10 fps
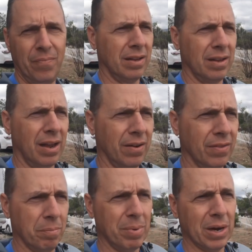A lot of
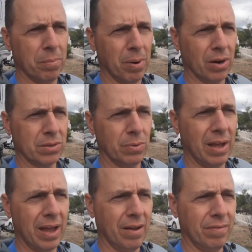the bigger parks will
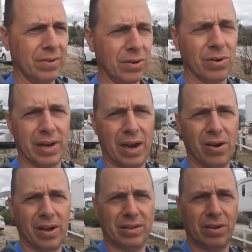have certain
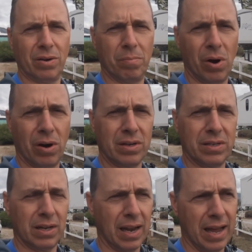areas that are marked
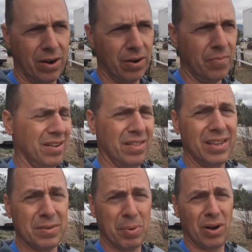as a ladder.
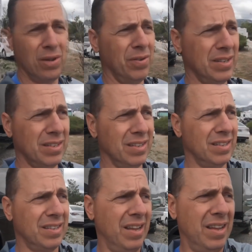This park, for
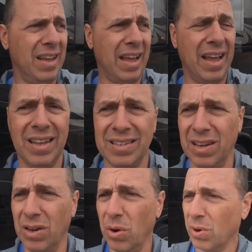instance, has a
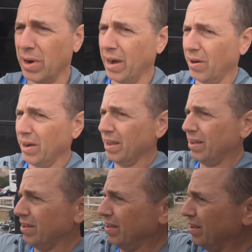lower area.